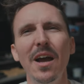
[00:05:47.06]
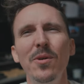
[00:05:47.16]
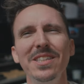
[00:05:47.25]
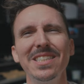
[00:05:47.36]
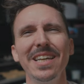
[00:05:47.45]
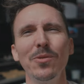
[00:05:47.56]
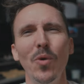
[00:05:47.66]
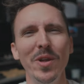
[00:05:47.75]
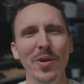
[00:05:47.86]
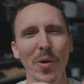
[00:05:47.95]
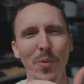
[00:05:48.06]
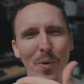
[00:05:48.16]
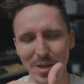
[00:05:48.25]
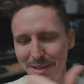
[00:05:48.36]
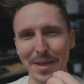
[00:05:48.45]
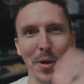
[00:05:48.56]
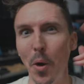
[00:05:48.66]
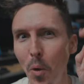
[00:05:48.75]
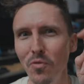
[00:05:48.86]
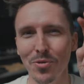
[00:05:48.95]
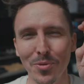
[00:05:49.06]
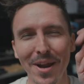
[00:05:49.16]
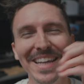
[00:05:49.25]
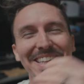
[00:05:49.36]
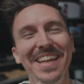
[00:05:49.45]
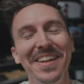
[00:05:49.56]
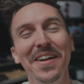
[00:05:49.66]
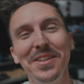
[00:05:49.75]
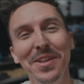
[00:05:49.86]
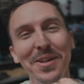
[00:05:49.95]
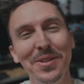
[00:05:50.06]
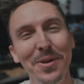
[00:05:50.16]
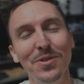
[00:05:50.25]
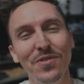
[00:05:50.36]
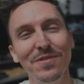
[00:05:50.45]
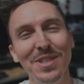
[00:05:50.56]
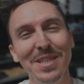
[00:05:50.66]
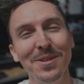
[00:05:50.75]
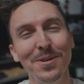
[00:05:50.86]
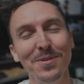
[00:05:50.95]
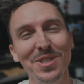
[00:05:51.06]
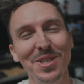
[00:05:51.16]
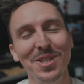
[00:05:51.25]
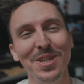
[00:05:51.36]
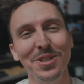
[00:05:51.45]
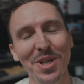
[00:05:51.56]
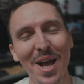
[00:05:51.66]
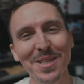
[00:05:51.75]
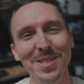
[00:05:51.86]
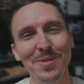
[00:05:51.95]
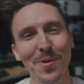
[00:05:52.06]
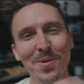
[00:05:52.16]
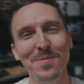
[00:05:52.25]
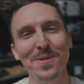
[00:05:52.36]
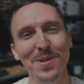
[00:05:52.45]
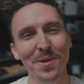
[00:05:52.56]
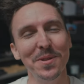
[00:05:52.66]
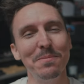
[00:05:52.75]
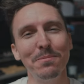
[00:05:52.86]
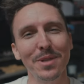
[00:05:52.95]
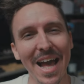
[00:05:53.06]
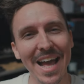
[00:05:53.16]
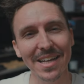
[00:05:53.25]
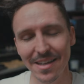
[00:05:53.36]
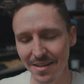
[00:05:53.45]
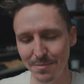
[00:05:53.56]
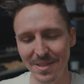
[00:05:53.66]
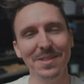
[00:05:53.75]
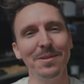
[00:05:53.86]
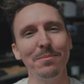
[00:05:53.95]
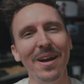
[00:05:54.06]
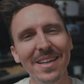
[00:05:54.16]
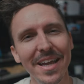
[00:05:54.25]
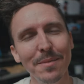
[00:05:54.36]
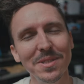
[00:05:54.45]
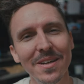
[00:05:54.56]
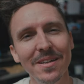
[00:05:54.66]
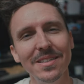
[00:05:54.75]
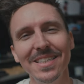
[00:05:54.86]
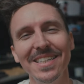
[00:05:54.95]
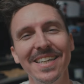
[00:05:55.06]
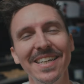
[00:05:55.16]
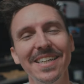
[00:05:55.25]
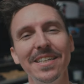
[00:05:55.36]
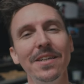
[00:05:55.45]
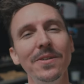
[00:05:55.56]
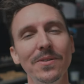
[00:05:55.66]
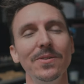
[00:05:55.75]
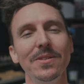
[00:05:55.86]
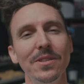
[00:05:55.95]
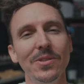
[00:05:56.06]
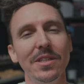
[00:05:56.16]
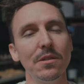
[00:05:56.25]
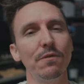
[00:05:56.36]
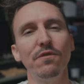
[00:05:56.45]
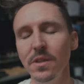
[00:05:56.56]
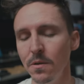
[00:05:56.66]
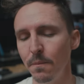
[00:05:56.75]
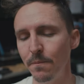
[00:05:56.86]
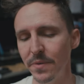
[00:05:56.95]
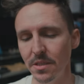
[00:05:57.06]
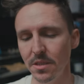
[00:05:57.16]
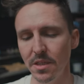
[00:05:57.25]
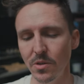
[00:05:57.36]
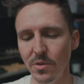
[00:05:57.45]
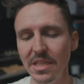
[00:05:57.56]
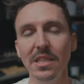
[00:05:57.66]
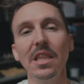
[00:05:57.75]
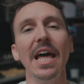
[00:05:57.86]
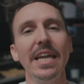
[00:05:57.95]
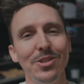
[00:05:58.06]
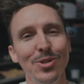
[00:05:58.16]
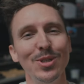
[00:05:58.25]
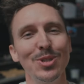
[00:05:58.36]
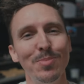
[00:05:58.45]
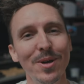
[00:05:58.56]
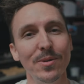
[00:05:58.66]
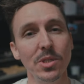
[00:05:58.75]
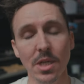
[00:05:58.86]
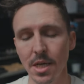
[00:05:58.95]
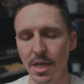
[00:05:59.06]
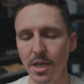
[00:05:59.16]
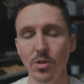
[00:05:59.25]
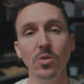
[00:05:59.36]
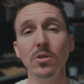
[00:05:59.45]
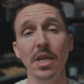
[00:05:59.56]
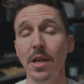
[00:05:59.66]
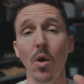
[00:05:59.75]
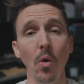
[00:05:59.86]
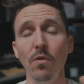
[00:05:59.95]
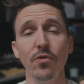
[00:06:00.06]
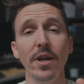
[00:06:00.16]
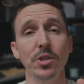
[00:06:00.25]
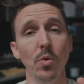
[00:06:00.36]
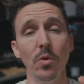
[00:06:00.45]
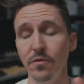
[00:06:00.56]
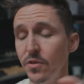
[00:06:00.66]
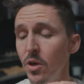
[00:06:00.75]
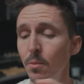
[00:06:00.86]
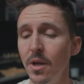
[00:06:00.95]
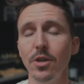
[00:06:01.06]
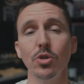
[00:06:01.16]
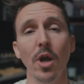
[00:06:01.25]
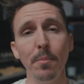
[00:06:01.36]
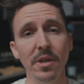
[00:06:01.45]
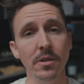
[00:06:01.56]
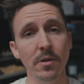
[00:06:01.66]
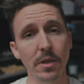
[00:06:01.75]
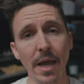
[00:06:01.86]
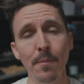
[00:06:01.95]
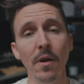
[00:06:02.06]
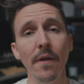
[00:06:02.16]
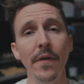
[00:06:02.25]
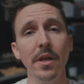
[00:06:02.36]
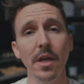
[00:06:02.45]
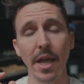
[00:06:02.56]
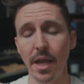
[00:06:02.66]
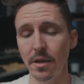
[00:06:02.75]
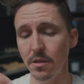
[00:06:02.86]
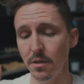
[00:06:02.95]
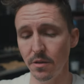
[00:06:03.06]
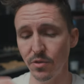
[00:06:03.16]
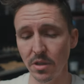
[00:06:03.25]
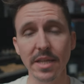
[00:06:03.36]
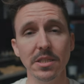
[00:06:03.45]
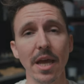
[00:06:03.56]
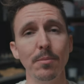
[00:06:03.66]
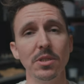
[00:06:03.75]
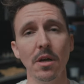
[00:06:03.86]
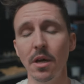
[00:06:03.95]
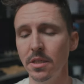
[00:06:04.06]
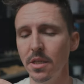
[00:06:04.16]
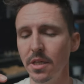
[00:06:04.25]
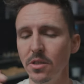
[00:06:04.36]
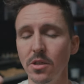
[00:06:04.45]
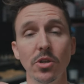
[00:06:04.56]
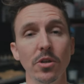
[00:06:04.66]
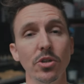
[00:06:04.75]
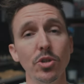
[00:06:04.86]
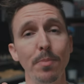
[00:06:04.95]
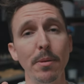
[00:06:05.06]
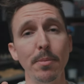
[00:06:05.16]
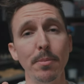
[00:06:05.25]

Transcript: I was like, won't it, won't it like overwrite the, those 15 or 16 shots and won't it turn them black because the body cap's on? And he's like, no, dude, it's film. He's like, you need light to expose. He goes, you could take a whole fresh roll of film, drop it in your camera, and if the lens cap is on and, and you know, you're just bah, bah, bah,